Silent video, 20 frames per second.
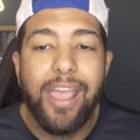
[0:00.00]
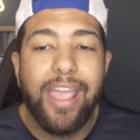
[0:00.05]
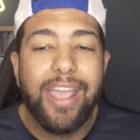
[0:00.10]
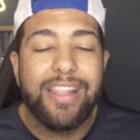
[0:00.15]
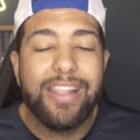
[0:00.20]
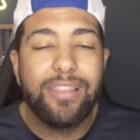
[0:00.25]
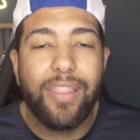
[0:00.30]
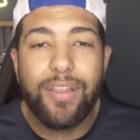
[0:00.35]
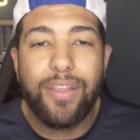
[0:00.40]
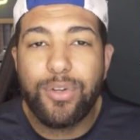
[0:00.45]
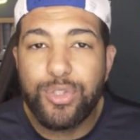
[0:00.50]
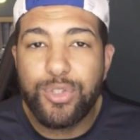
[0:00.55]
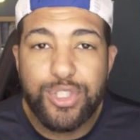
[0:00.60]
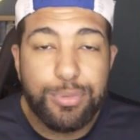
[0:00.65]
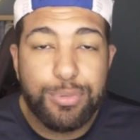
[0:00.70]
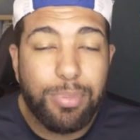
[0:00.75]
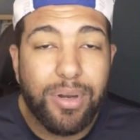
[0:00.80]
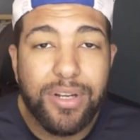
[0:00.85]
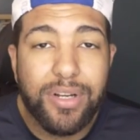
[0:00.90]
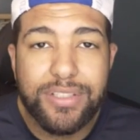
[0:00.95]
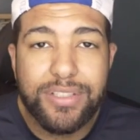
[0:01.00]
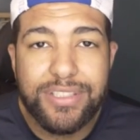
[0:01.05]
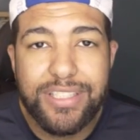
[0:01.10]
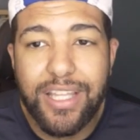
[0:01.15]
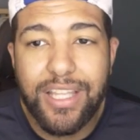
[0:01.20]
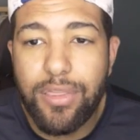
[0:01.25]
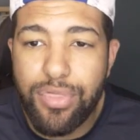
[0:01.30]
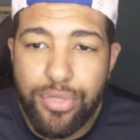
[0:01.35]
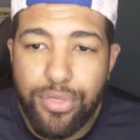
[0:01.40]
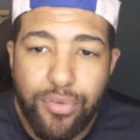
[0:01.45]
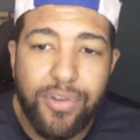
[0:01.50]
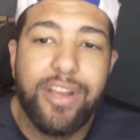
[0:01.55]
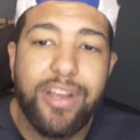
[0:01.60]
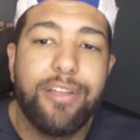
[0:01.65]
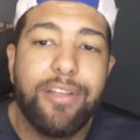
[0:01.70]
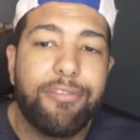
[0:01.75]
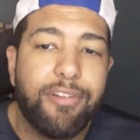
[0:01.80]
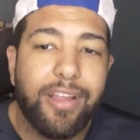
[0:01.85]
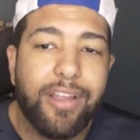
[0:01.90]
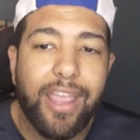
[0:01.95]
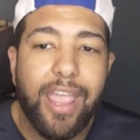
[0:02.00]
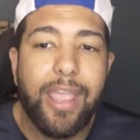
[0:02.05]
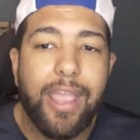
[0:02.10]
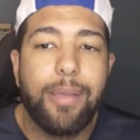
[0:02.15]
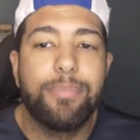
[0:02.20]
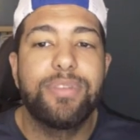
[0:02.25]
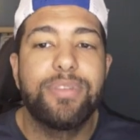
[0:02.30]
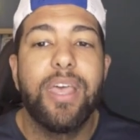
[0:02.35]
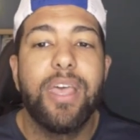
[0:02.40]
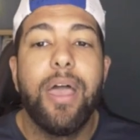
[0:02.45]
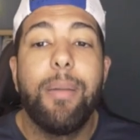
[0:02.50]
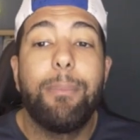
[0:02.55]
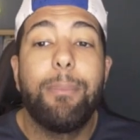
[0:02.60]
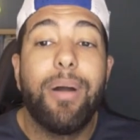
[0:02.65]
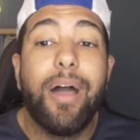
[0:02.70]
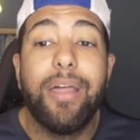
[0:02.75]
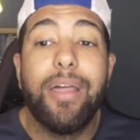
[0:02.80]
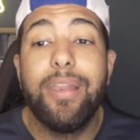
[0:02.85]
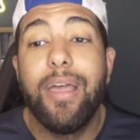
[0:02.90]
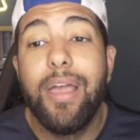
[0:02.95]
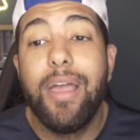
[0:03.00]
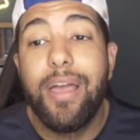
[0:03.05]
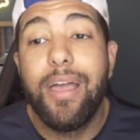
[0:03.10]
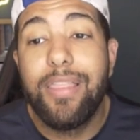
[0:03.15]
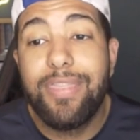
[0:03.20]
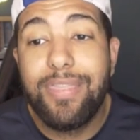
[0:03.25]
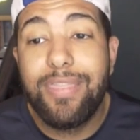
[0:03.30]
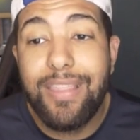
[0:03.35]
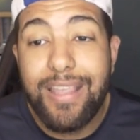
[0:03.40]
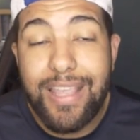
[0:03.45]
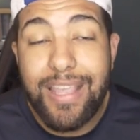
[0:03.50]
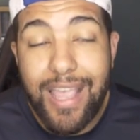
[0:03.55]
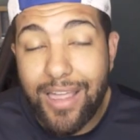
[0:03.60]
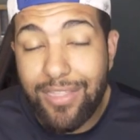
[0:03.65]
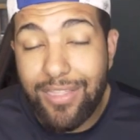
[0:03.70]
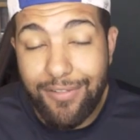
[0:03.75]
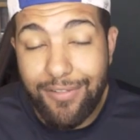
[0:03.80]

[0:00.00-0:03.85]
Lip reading: in little spurts in three different games. But he had the